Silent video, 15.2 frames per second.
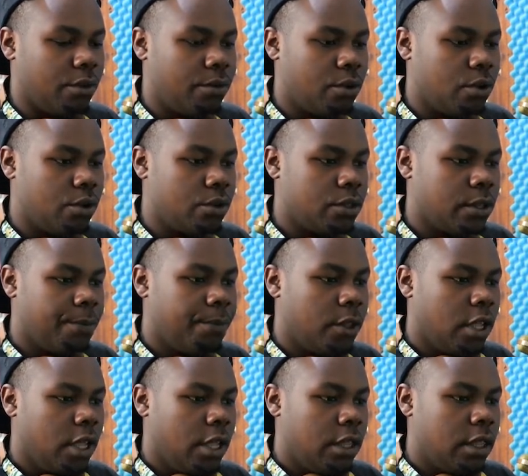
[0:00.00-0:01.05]
on the photos.
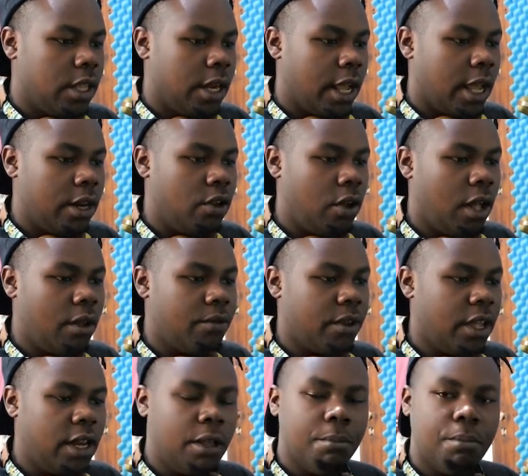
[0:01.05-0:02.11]
Then I don't have
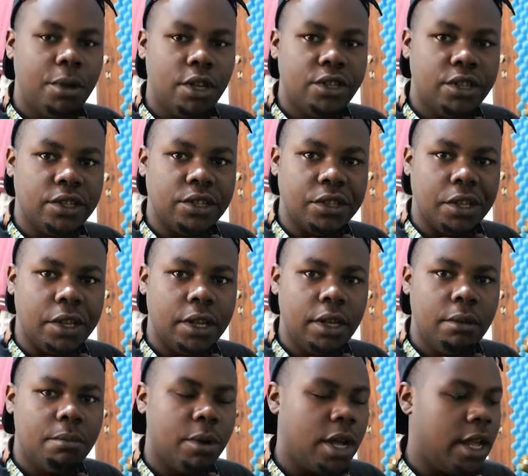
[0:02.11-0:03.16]
any pictures
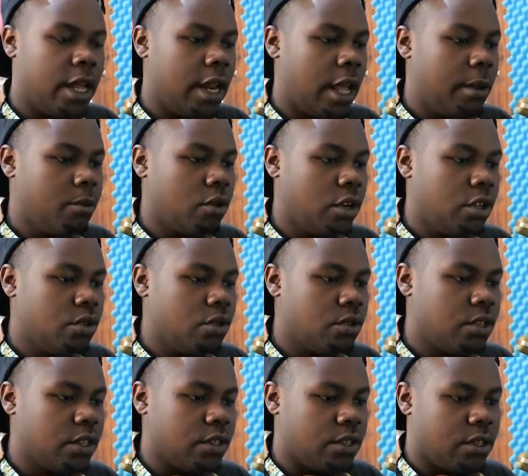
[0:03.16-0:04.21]
here, but I'm gonna
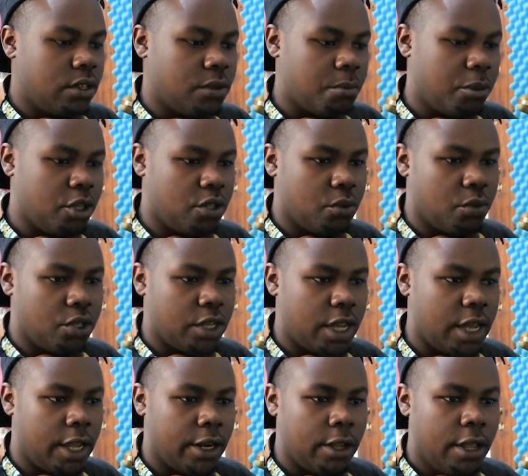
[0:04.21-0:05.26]
use just this picture which I
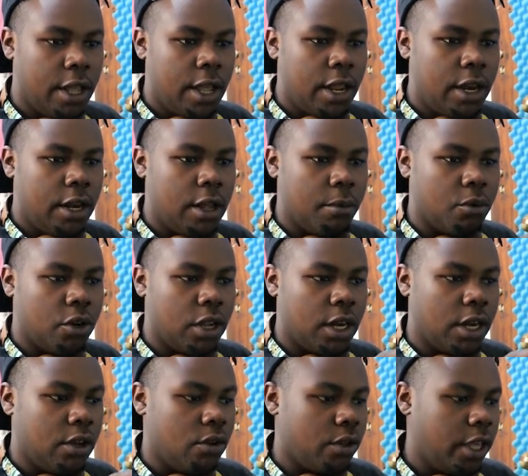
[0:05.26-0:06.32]
had. Now I'm gonna
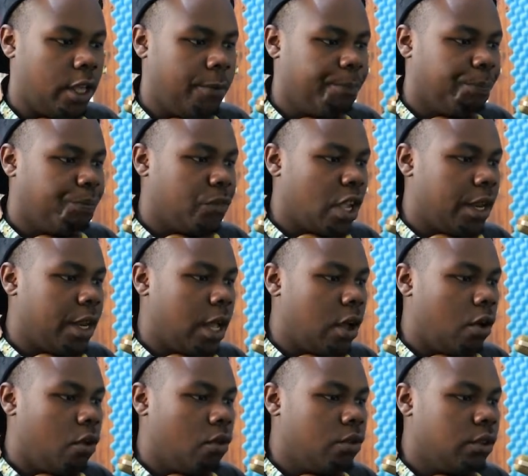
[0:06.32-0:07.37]
click OK.
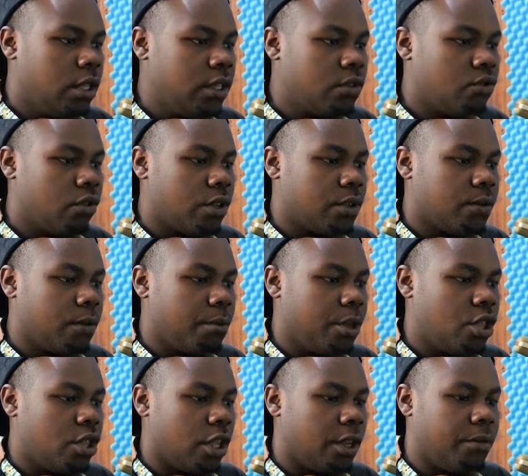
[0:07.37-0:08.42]
Now on this
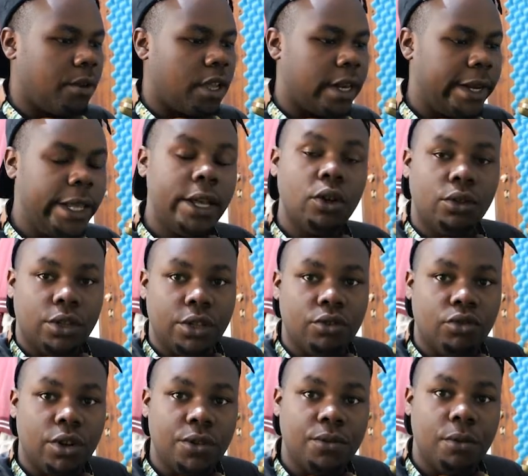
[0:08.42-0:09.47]
transformation, if I click on the
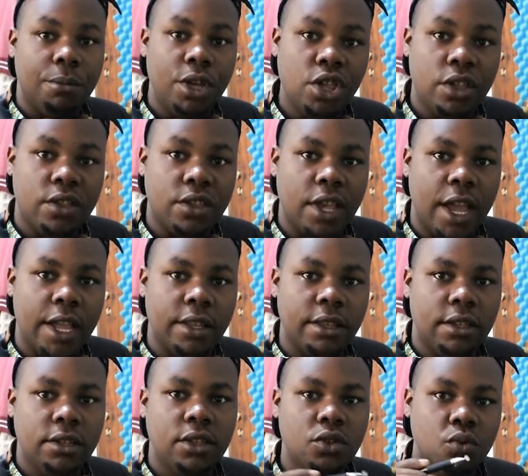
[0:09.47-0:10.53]
transformation
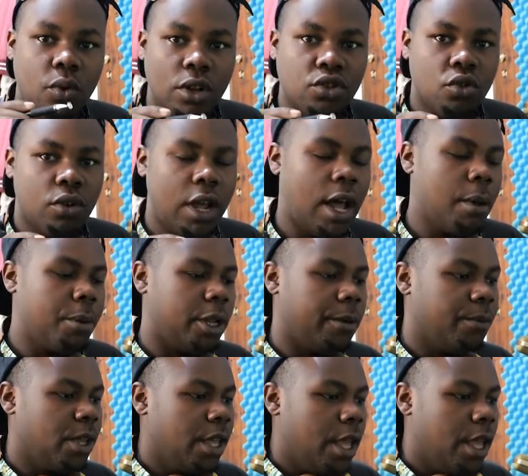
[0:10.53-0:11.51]
side, this is what's gonna happen.